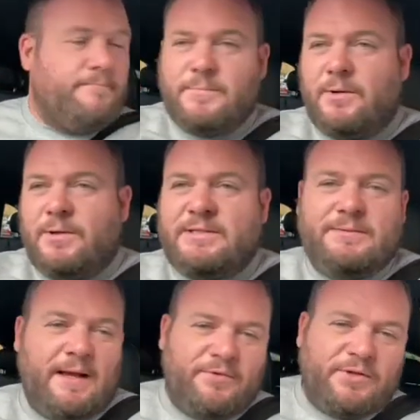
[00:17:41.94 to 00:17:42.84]
Nice.
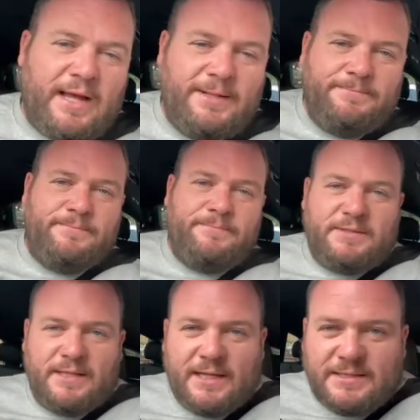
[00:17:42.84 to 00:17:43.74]
Have a good day.
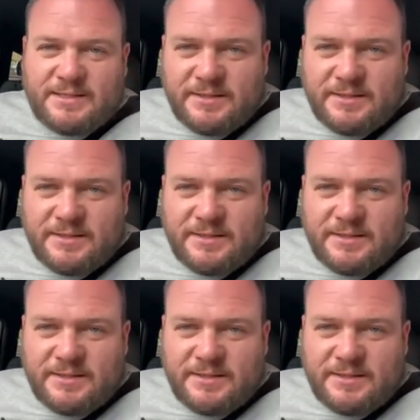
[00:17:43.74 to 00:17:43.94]
See you later.